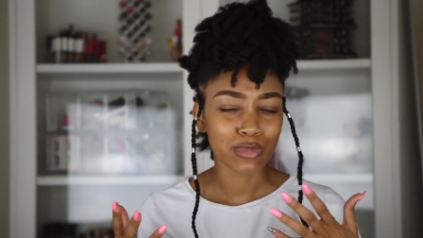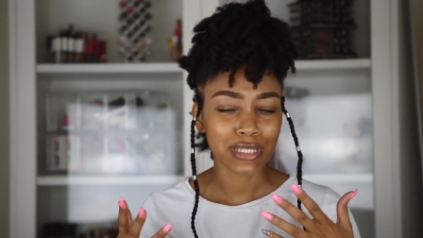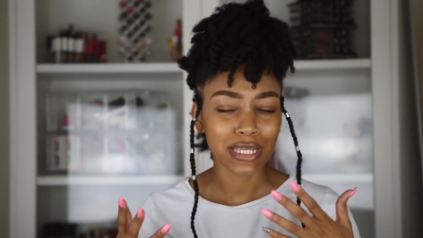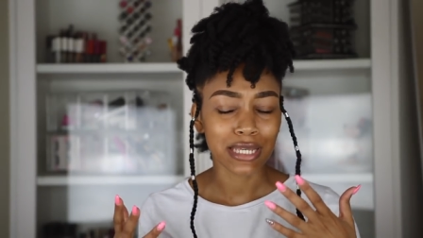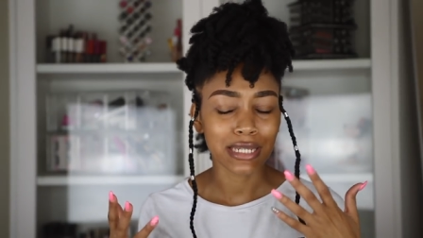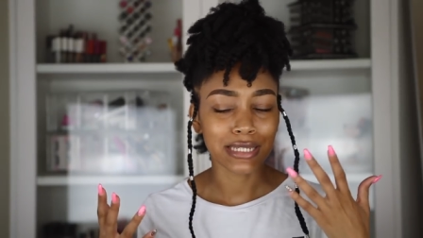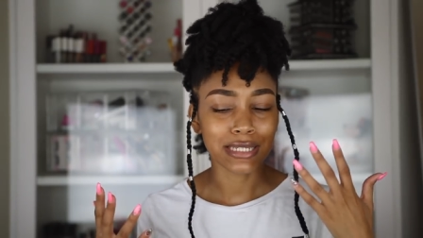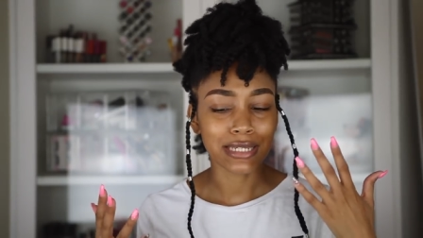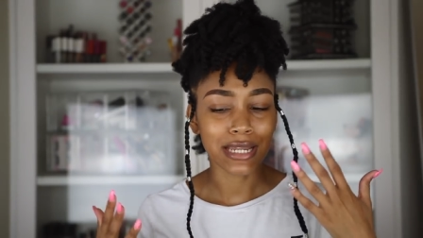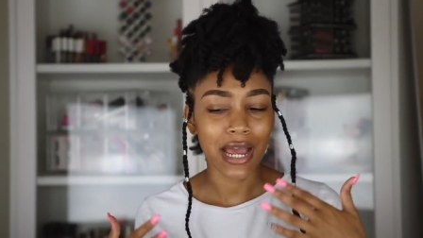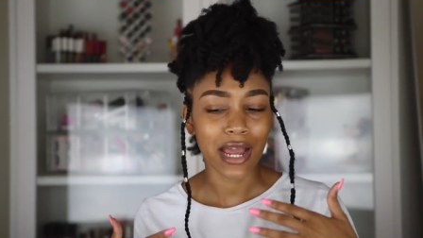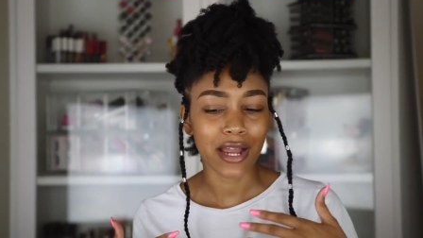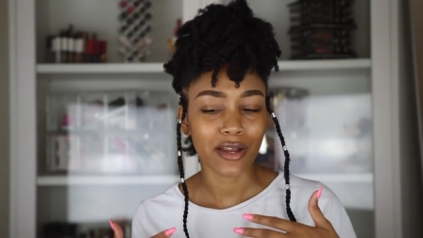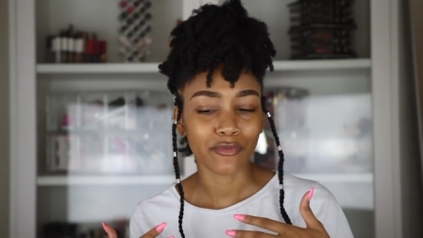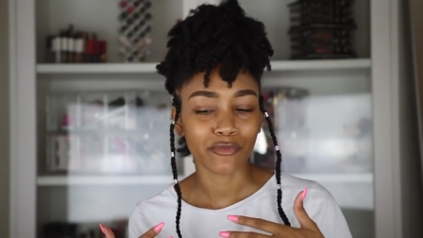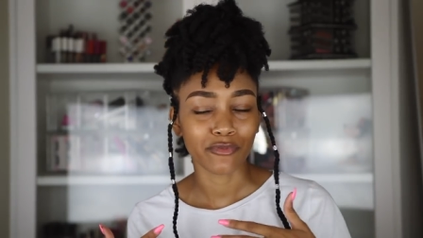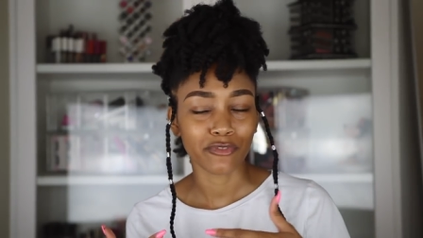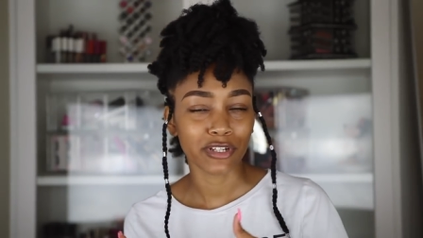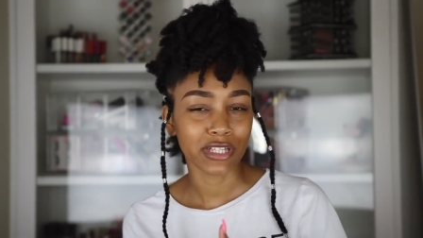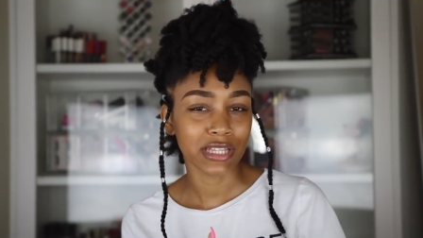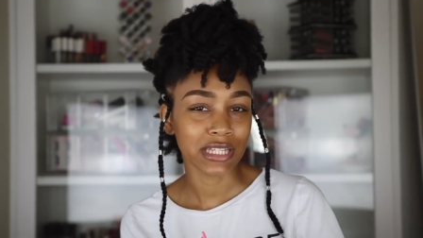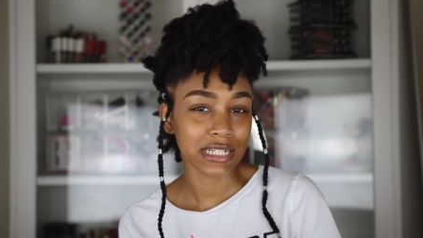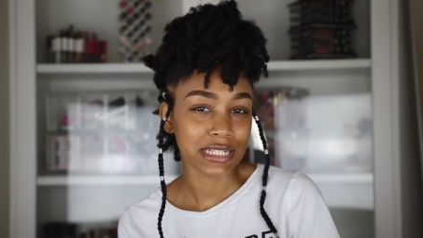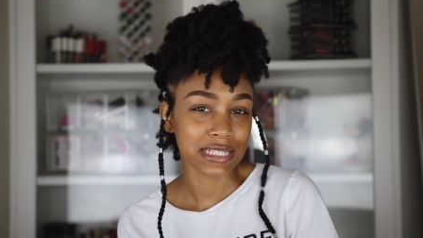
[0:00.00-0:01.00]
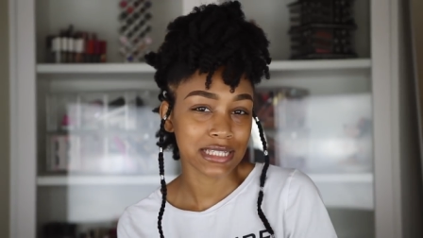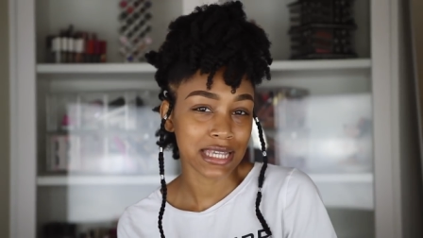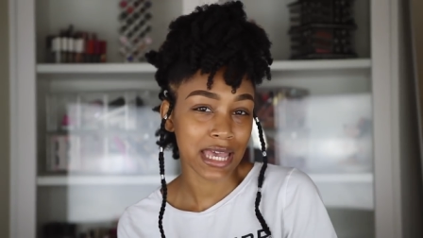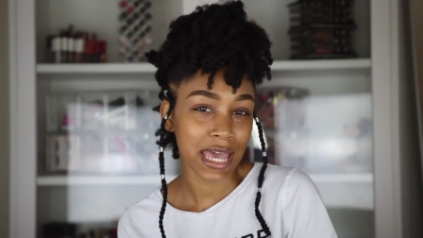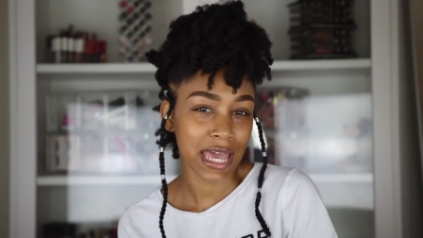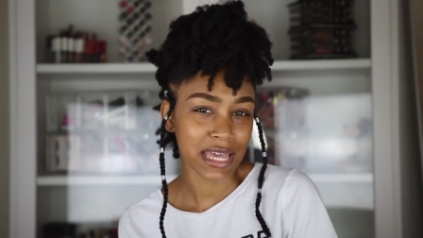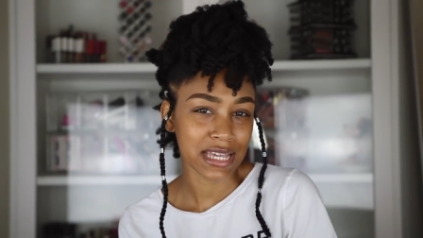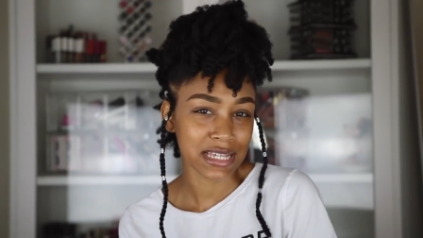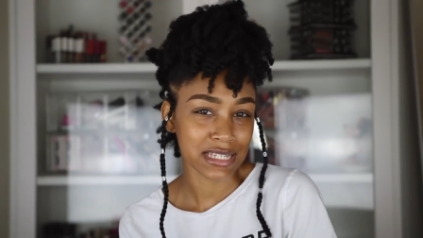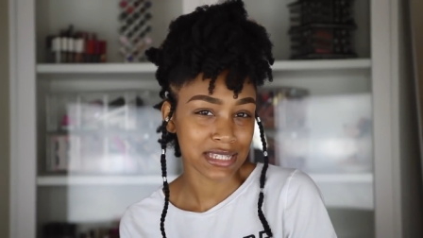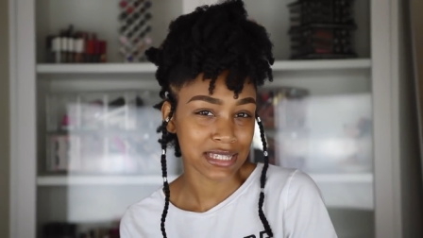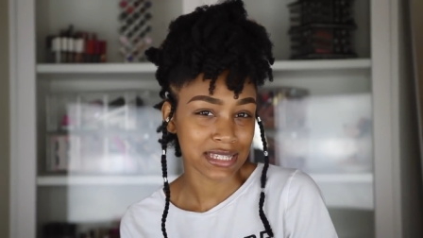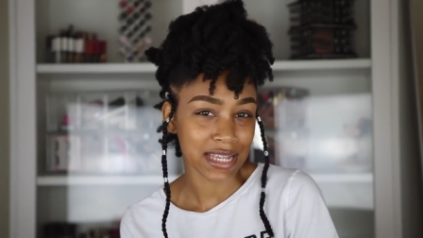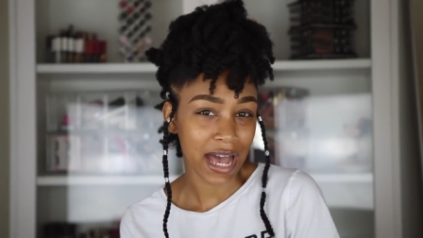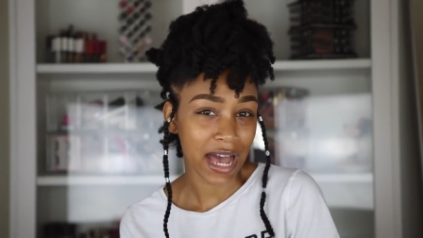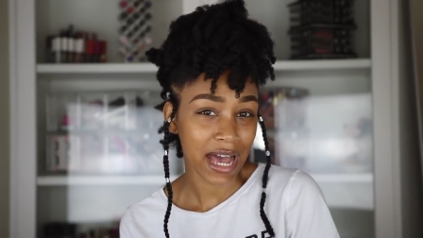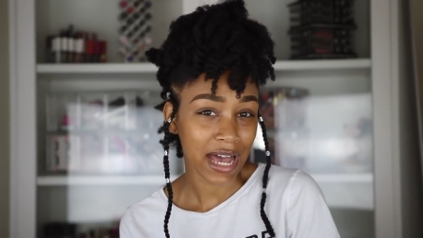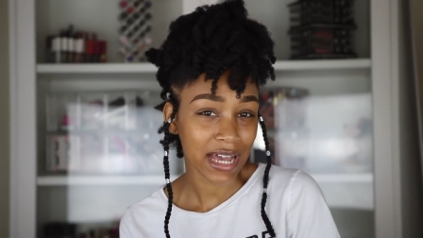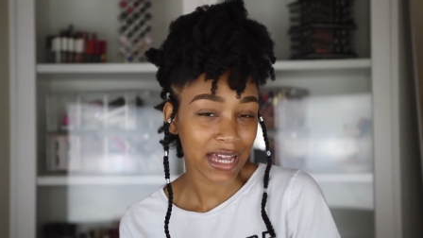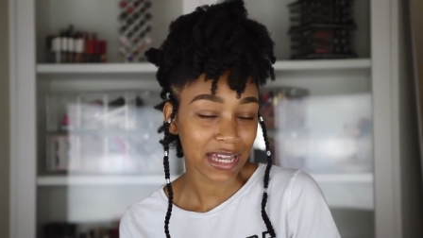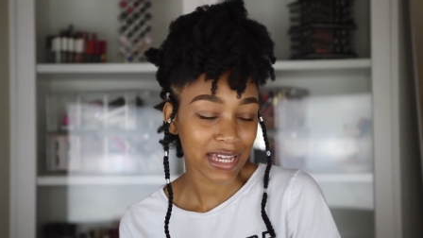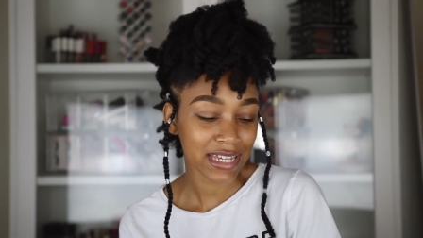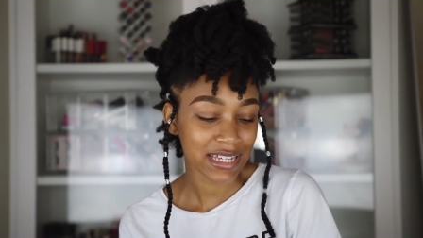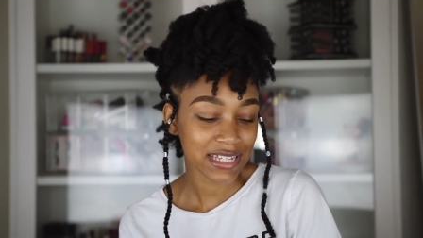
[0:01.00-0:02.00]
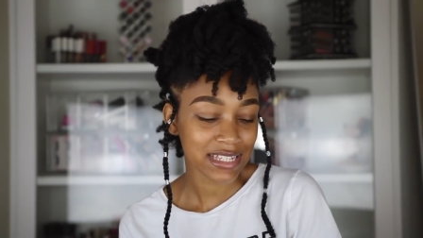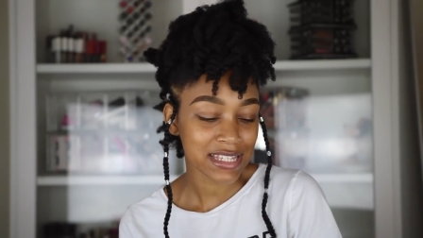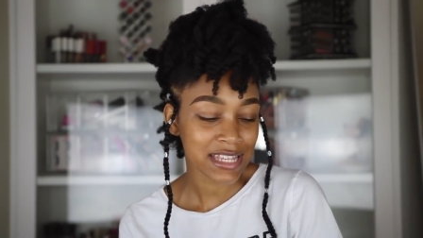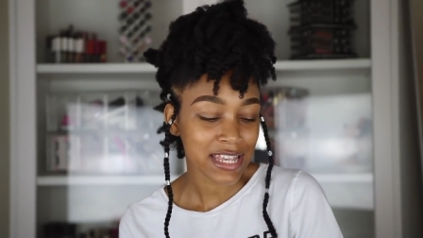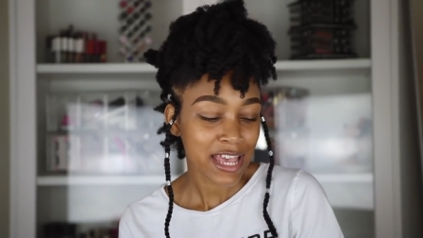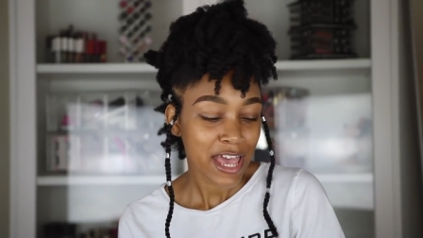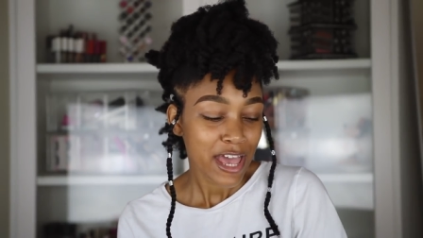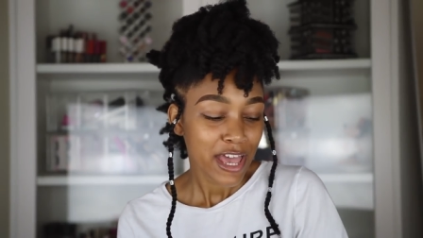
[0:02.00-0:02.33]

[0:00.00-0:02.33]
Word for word: to not really take sides